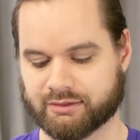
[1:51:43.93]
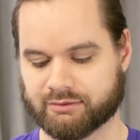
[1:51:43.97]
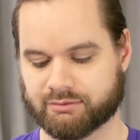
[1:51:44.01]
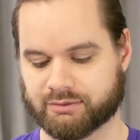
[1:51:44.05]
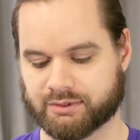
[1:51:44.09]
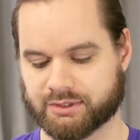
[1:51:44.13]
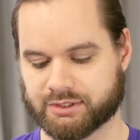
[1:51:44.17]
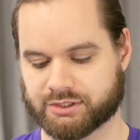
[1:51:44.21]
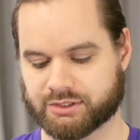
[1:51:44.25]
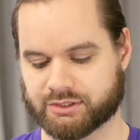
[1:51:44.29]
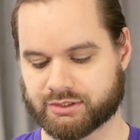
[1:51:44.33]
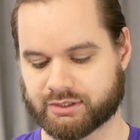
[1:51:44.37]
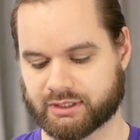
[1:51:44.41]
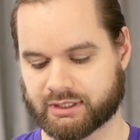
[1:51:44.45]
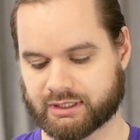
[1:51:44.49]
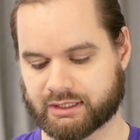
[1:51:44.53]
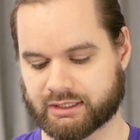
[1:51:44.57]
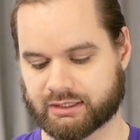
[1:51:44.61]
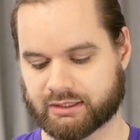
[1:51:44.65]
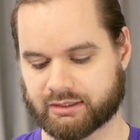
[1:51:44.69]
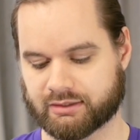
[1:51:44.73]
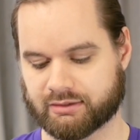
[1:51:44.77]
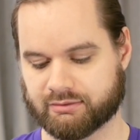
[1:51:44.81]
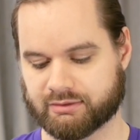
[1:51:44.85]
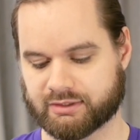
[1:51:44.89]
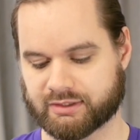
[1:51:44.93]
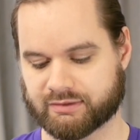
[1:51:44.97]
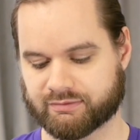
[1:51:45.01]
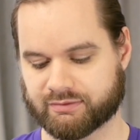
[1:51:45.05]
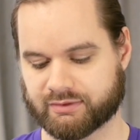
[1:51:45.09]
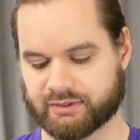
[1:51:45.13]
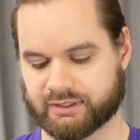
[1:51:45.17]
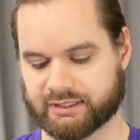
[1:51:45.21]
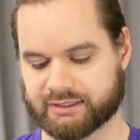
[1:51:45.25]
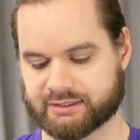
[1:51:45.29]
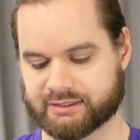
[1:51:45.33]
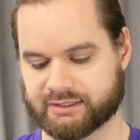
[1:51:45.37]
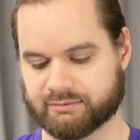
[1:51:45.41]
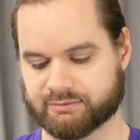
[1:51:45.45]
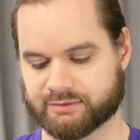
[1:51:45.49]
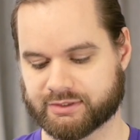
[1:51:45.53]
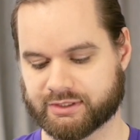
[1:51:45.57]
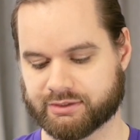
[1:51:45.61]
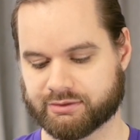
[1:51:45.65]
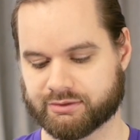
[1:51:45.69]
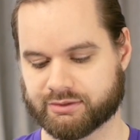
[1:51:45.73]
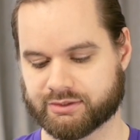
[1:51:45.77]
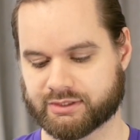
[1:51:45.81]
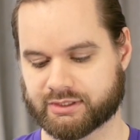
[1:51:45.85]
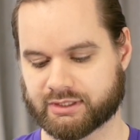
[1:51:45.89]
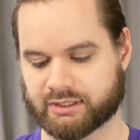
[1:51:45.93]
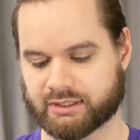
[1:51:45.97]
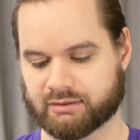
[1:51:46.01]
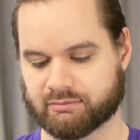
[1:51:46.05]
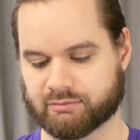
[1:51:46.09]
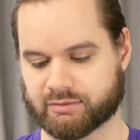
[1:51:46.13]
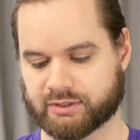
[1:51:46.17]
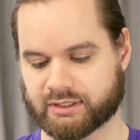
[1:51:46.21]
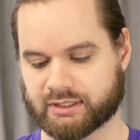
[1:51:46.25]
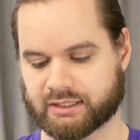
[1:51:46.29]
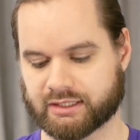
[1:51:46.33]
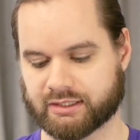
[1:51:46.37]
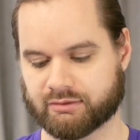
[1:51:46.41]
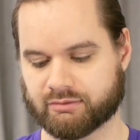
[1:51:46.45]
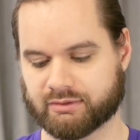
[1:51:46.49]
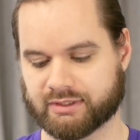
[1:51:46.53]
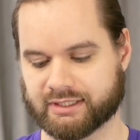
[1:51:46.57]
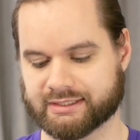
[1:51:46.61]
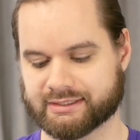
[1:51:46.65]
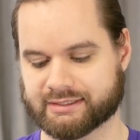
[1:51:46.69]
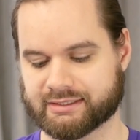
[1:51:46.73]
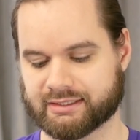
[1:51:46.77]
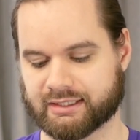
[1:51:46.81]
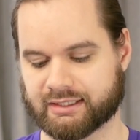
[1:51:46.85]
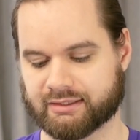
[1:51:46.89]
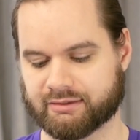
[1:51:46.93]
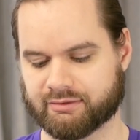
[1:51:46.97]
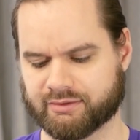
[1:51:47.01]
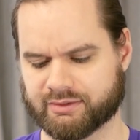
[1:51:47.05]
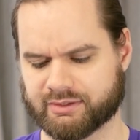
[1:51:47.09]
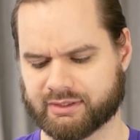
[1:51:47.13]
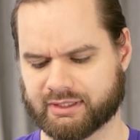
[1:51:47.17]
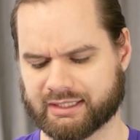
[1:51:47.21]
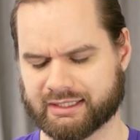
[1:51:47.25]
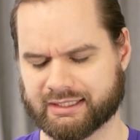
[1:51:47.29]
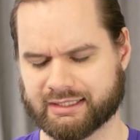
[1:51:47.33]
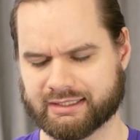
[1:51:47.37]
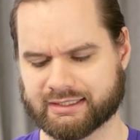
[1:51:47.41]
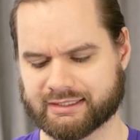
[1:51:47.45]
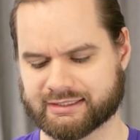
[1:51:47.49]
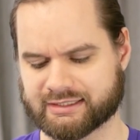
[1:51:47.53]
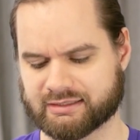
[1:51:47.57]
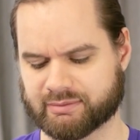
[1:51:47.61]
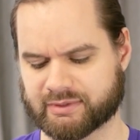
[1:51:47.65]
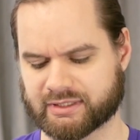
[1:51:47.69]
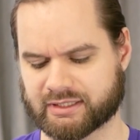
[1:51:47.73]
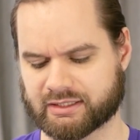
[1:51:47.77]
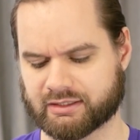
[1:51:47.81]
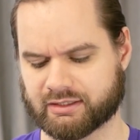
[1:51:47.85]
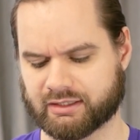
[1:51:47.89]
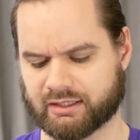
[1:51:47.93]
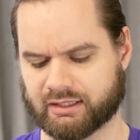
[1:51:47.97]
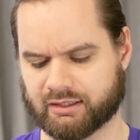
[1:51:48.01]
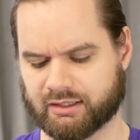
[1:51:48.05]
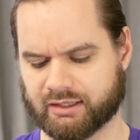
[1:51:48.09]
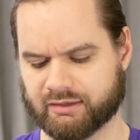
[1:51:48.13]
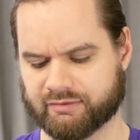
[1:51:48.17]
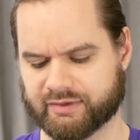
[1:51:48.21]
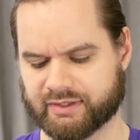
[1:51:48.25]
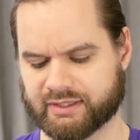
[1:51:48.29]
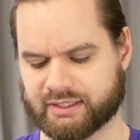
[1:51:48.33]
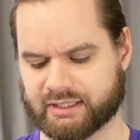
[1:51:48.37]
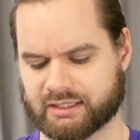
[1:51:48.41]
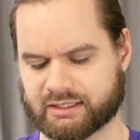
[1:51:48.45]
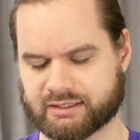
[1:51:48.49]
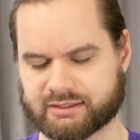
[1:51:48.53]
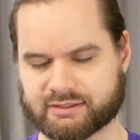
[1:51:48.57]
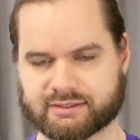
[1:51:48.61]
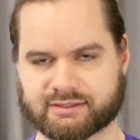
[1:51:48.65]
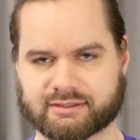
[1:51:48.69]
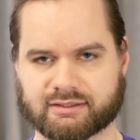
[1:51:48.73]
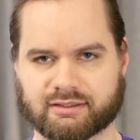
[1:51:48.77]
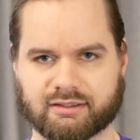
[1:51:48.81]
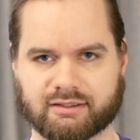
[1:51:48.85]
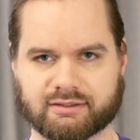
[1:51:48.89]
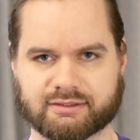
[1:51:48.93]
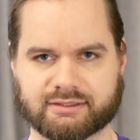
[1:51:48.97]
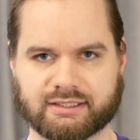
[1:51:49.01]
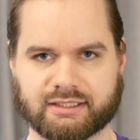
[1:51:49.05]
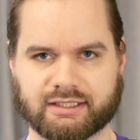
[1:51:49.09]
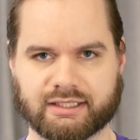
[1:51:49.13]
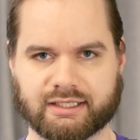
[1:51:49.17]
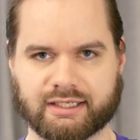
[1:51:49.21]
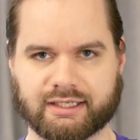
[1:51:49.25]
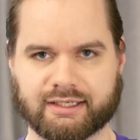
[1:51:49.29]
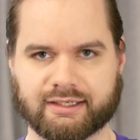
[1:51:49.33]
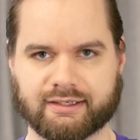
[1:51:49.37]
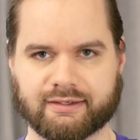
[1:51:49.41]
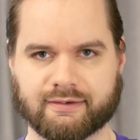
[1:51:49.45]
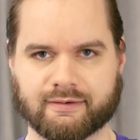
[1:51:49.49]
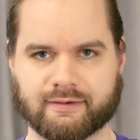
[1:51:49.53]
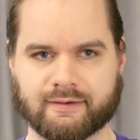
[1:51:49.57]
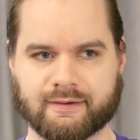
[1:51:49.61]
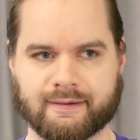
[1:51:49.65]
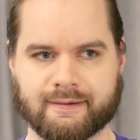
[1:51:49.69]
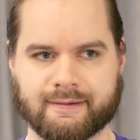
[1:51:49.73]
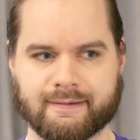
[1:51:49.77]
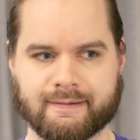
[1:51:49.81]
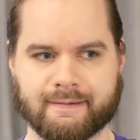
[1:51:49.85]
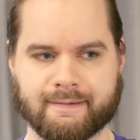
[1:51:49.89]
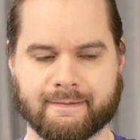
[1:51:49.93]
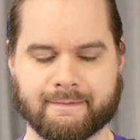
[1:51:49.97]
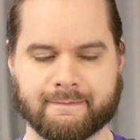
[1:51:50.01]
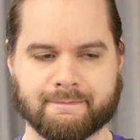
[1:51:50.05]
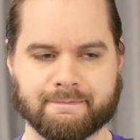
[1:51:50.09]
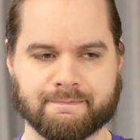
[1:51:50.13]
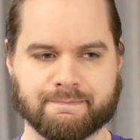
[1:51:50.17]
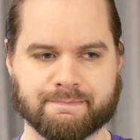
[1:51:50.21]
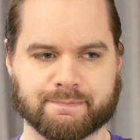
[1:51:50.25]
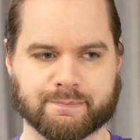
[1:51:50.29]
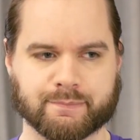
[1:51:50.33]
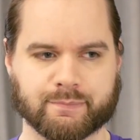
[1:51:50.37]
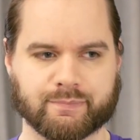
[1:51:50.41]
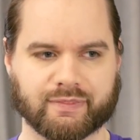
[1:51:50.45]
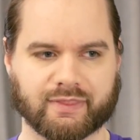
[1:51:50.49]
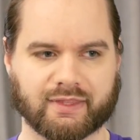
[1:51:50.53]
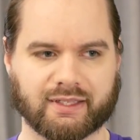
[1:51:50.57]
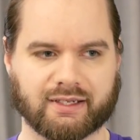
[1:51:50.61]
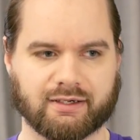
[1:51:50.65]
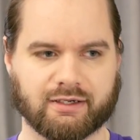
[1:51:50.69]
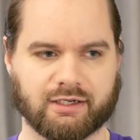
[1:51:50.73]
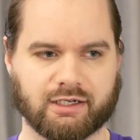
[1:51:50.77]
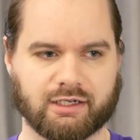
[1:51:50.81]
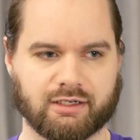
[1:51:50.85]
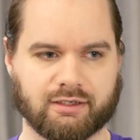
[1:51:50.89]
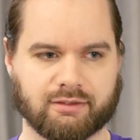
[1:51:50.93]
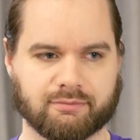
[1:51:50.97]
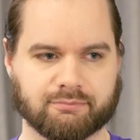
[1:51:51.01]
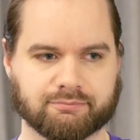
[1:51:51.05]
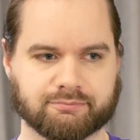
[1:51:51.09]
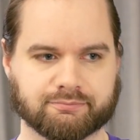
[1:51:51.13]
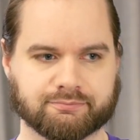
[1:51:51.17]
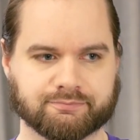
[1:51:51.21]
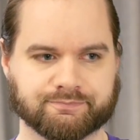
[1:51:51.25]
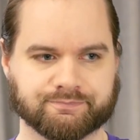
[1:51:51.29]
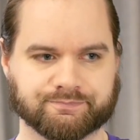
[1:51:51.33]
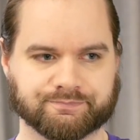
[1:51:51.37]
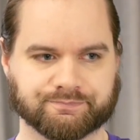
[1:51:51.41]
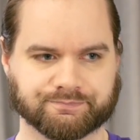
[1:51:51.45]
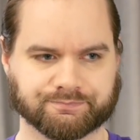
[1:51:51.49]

which definitely seems interesting. But otherwise, I think that's about everything I saw today. Yeah,